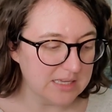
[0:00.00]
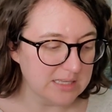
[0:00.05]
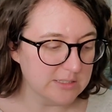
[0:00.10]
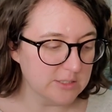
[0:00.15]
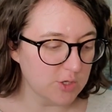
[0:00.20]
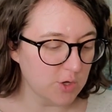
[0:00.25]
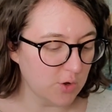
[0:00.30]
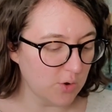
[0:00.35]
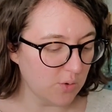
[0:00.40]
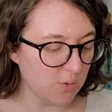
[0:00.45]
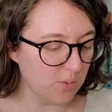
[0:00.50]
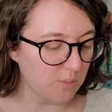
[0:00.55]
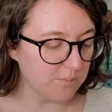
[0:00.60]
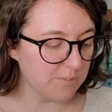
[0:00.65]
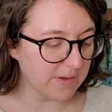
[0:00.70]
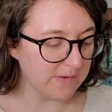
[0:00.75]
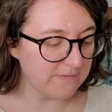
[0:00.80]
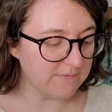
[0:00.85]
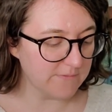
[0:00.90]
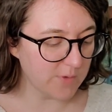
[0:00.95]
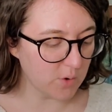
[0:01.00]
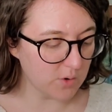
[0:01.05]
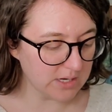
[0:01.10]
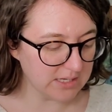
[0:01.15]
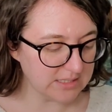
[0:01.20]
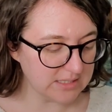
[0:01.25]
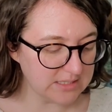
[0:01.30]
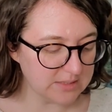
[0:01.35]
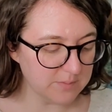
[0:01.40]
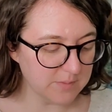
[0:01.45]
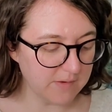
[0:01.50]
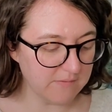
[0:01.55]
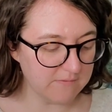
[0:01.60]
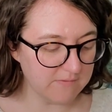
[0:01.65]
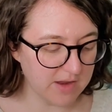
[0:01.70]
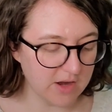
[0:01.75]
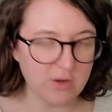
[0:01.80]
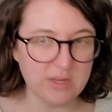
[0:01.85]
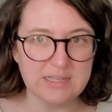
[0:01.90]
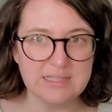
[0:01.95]
So my focus has been
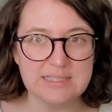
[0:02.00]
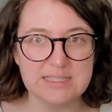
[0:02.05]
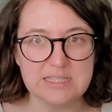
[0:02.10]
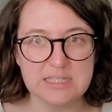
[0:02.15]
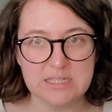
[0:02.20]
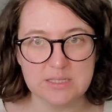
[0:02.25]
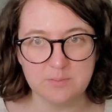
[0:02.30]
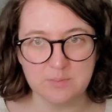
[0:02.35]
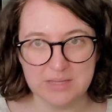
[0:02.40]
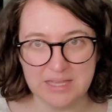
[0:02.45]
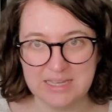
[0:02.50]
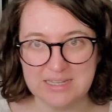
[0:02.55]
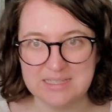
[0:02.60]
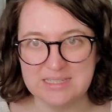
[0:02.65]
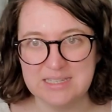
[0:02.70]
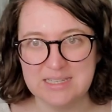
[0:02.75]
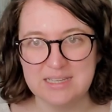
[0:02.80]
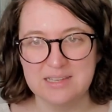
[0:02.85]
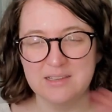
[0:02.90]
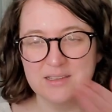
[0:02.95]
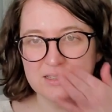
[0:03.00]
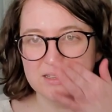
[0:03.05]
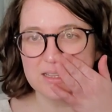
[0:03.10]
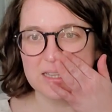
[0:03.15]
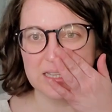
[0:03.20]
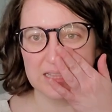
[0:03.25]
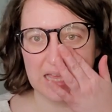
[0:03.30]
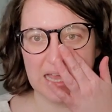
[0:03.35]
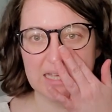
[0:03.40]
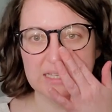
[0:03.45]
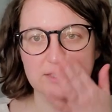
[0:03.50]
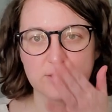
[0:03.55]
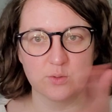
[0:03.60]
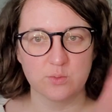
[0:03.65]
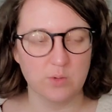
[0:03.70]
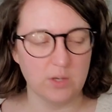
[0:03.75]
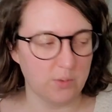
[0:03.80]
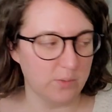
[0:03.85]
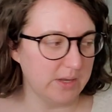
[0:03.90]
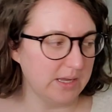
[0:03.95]
very split the last
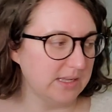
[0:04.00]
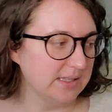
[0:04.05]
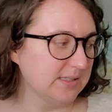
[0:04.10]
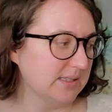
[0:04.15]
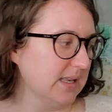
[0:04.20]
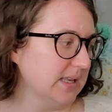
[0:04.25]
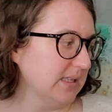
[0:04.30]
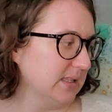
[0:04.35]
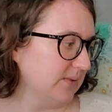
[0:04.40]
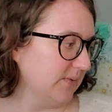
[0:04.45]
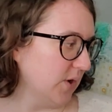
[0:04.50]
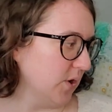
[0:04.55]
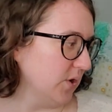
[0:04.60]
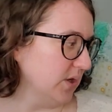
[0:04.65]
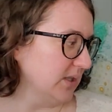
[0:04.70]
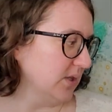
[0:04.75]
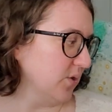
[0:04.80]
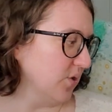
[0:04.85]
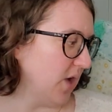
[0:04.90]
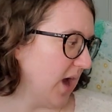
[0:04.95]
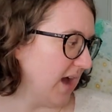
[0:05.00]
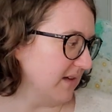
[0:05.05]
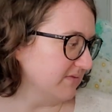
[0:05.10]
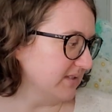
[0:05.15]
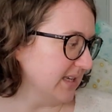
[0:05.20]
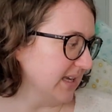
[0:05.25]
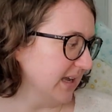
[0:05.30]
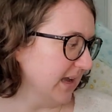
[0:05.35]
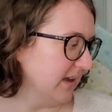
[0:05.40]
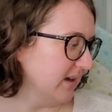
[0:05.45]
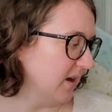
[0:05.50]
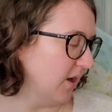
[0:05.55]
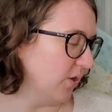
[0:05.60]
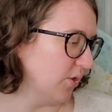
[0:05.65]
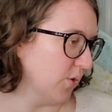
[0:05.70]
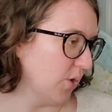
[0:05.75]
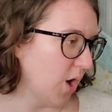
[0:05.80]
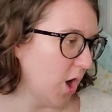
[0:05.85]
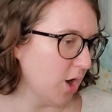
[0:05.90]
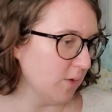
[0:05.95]
three weeks as far as crafting and
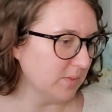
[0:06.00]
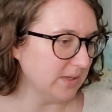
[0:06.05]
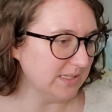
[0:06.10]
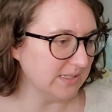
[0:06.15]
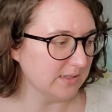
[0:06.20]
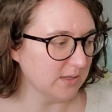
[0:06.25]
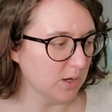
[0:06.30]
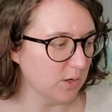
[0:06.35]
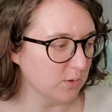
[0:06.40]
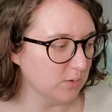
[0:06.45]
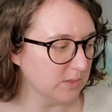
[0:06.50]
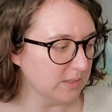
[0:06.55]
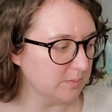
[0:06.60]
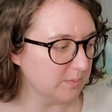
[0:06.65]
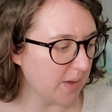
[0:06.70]
other hobbies goes.